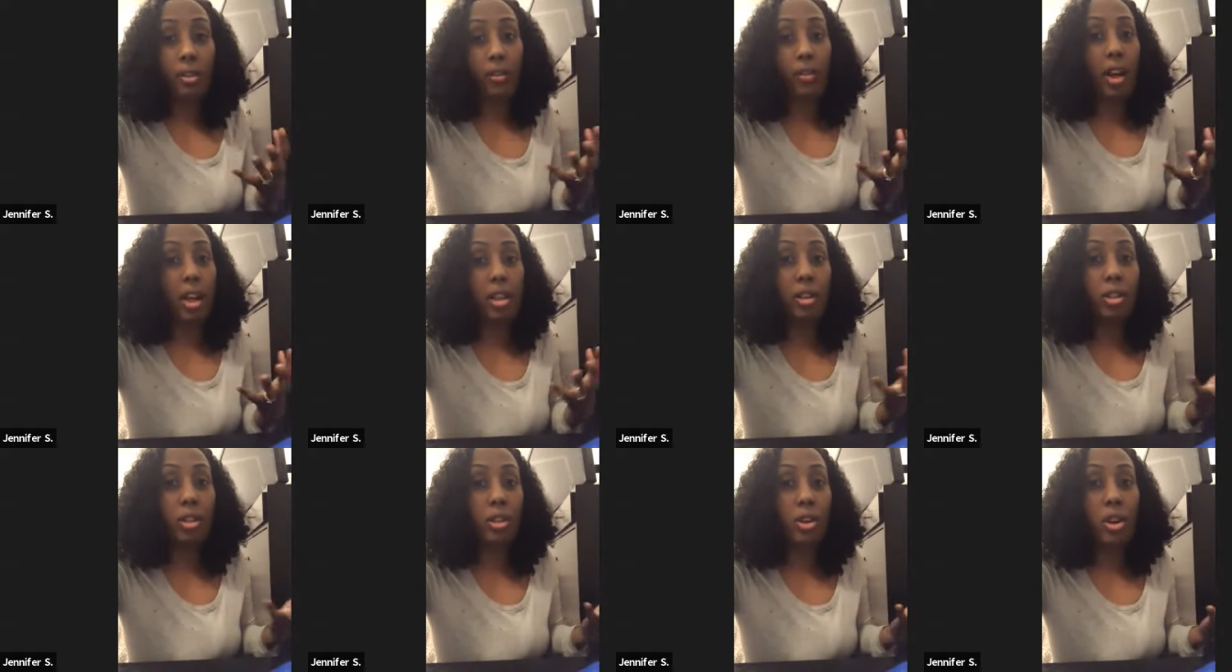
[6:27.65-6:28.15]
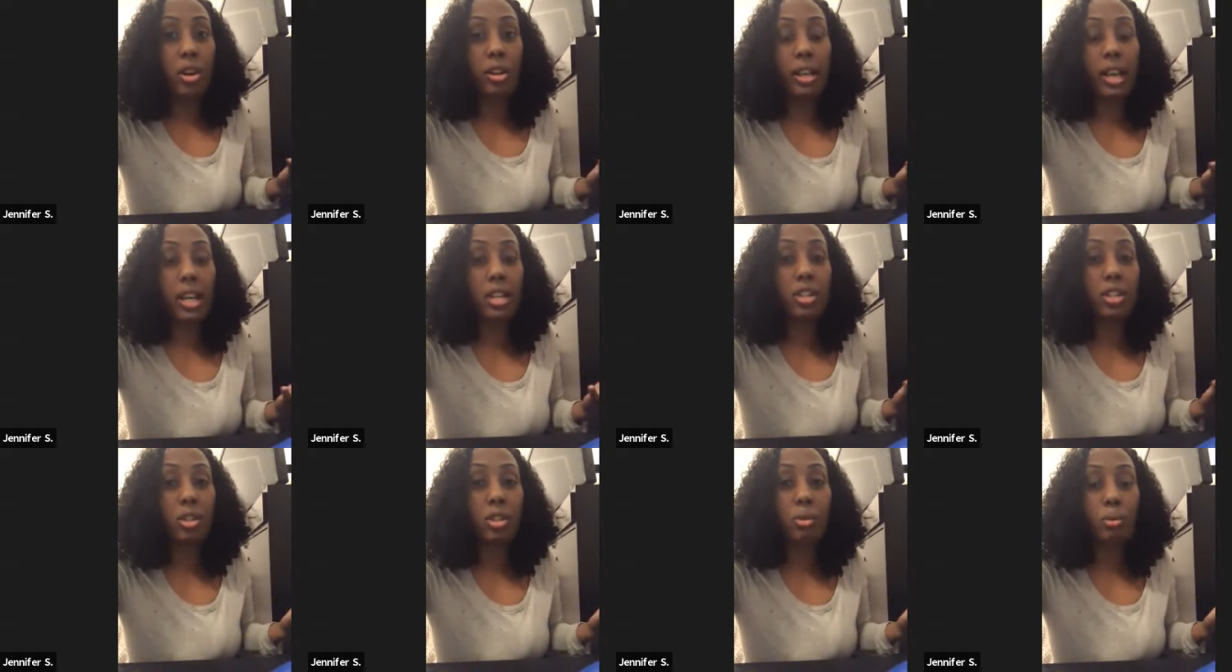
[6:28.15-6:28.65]
along
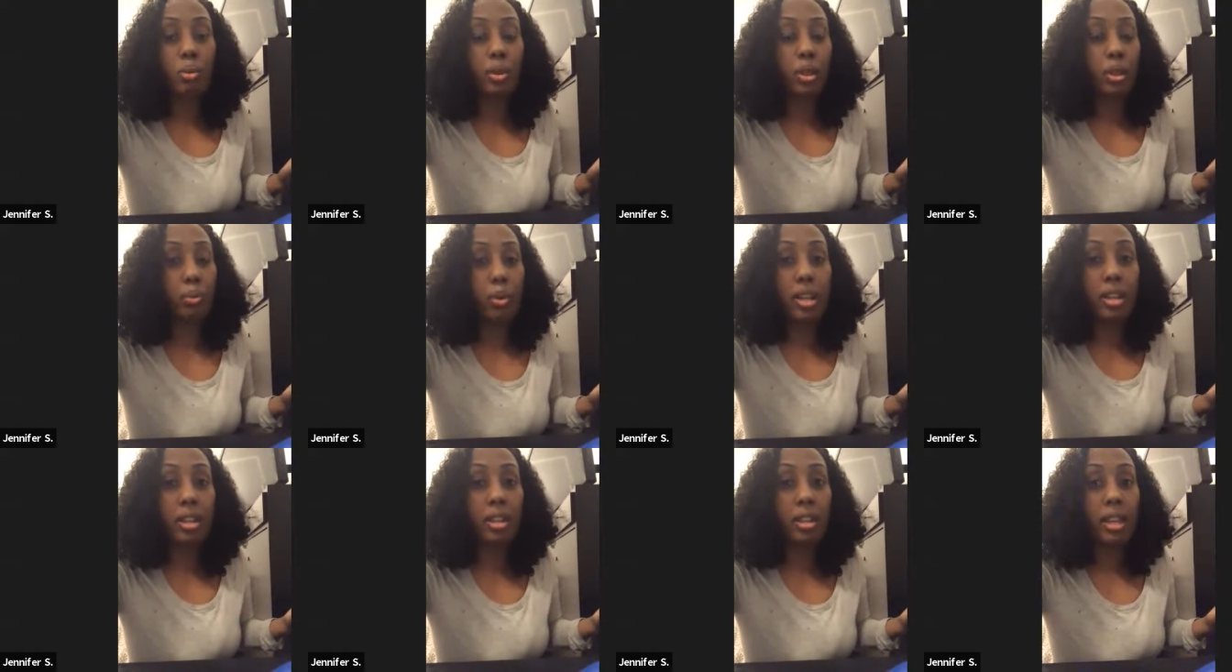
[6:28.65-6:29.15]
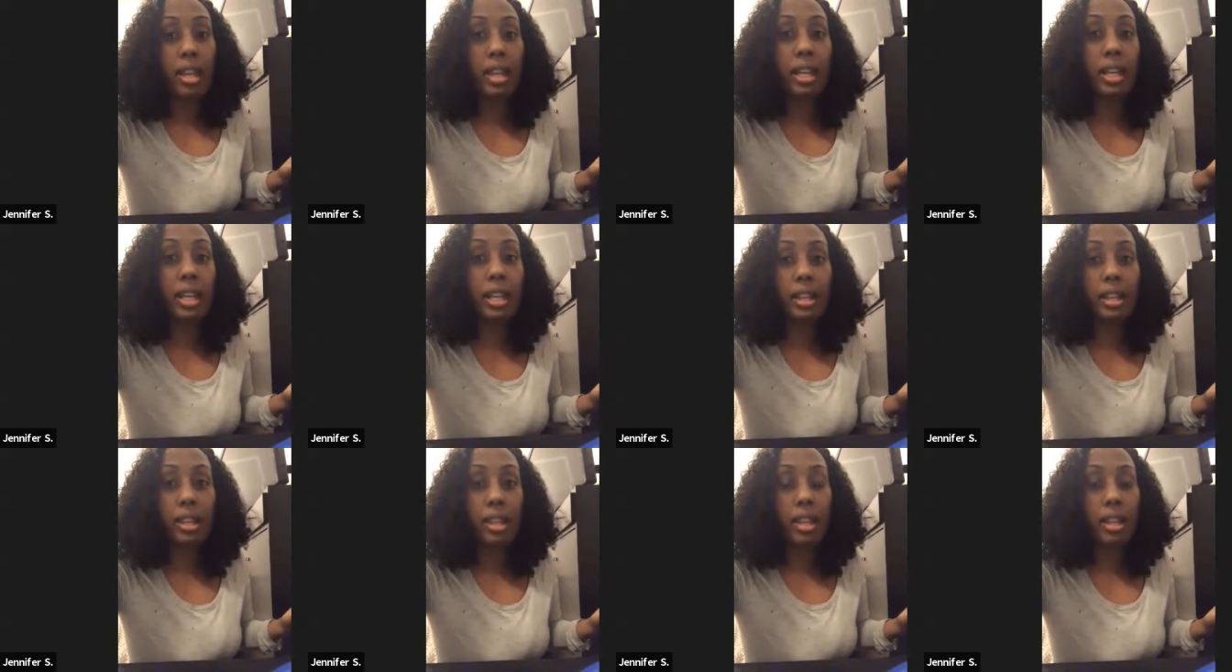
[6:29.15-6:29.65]
as you would with
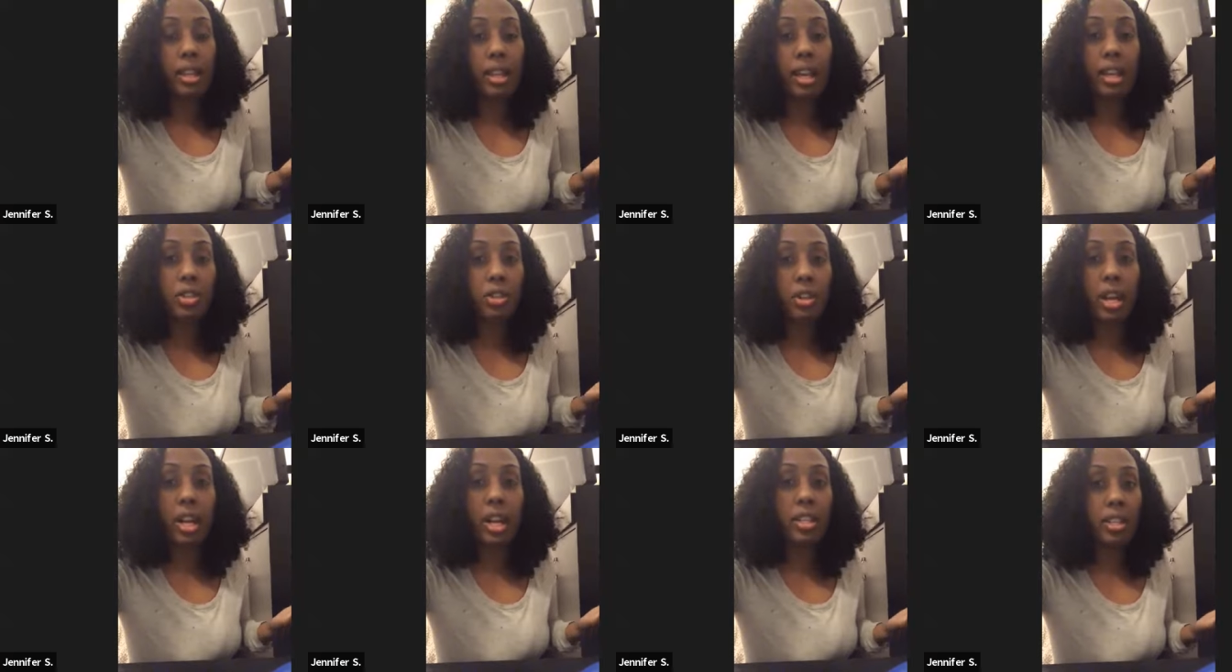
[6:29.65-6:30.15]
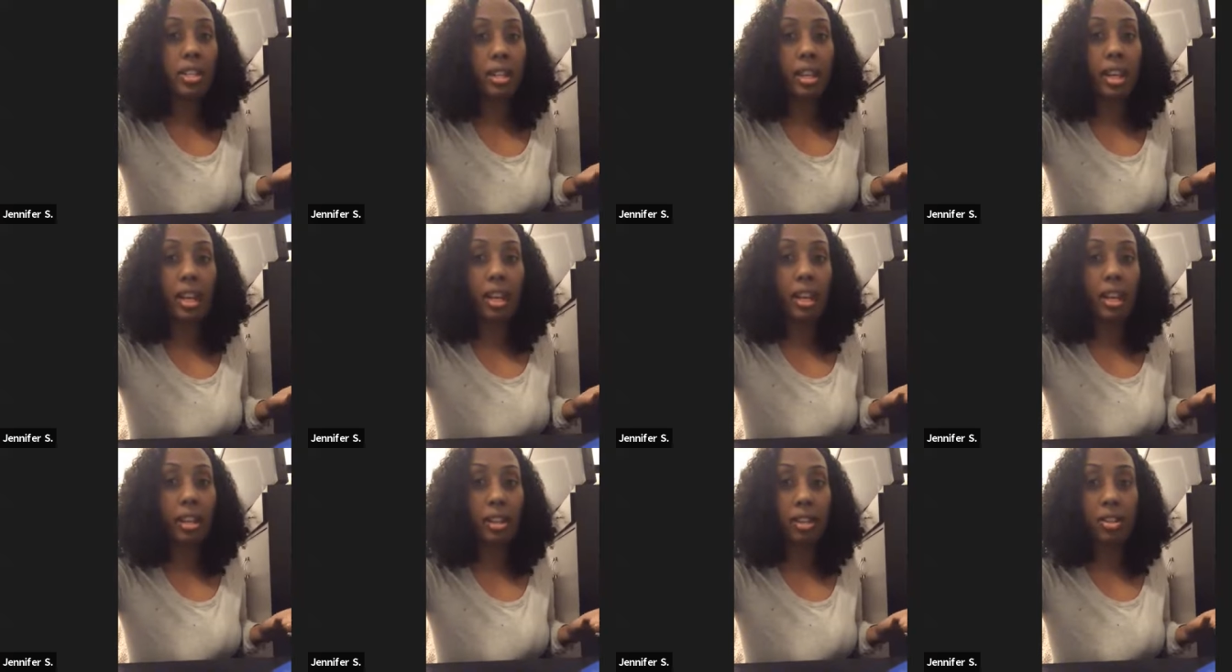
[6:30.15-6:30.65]
anything that you're
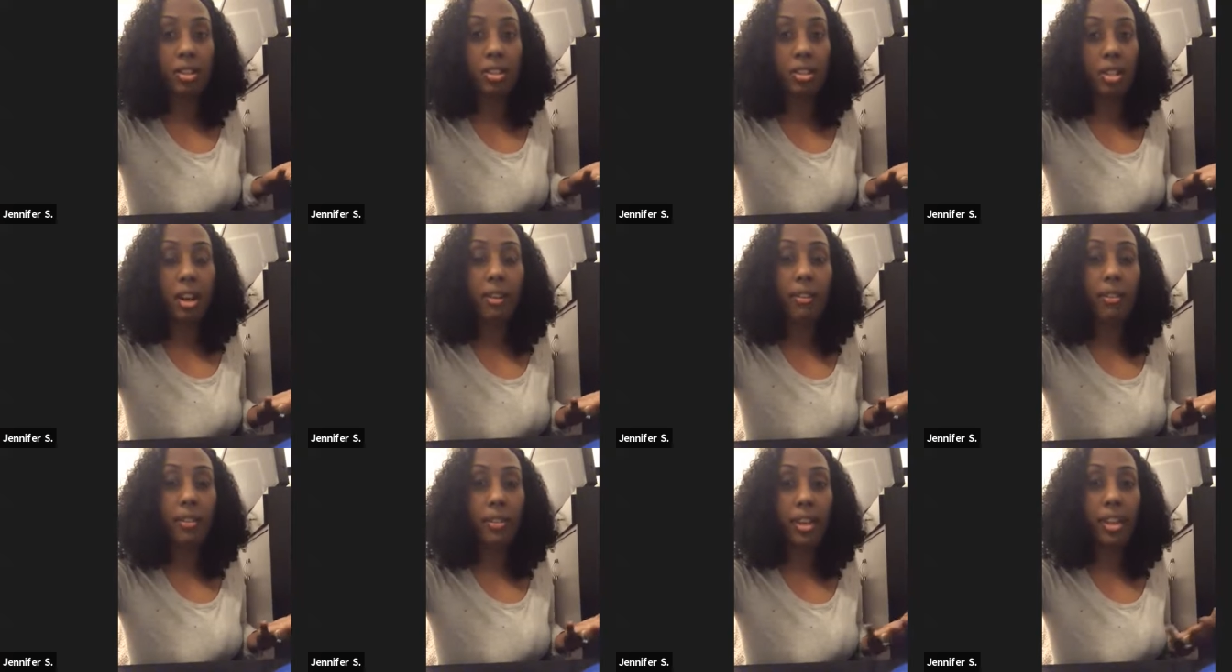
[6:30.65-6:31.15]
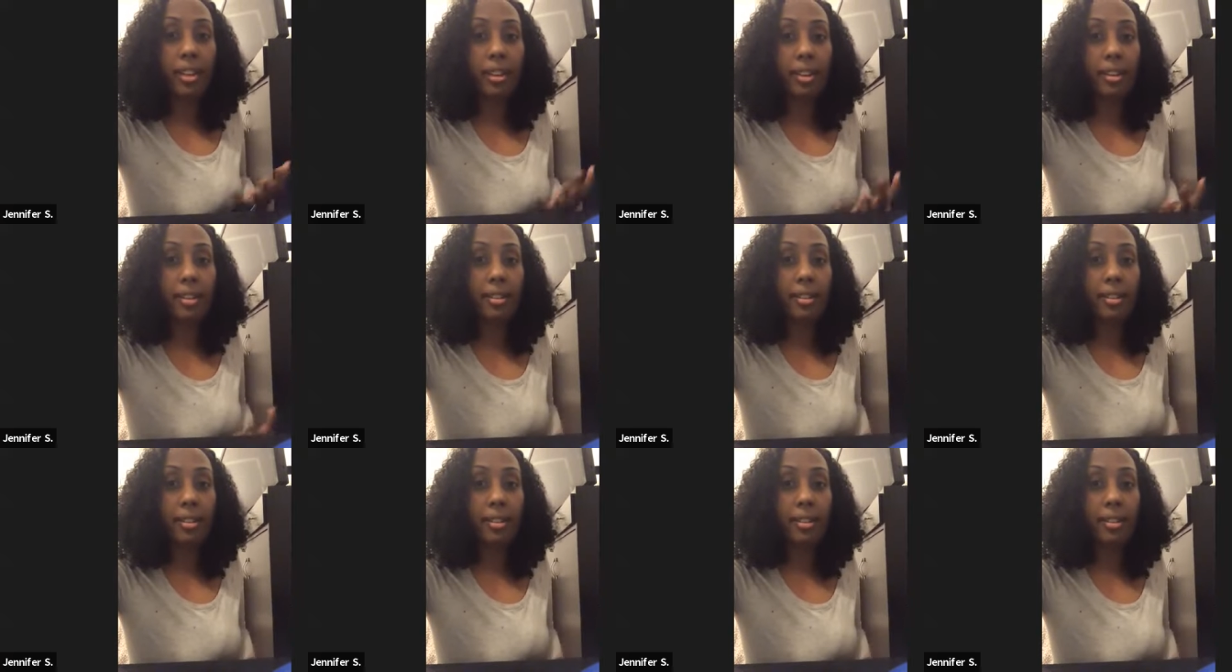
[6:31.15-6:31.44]
educating yourself in.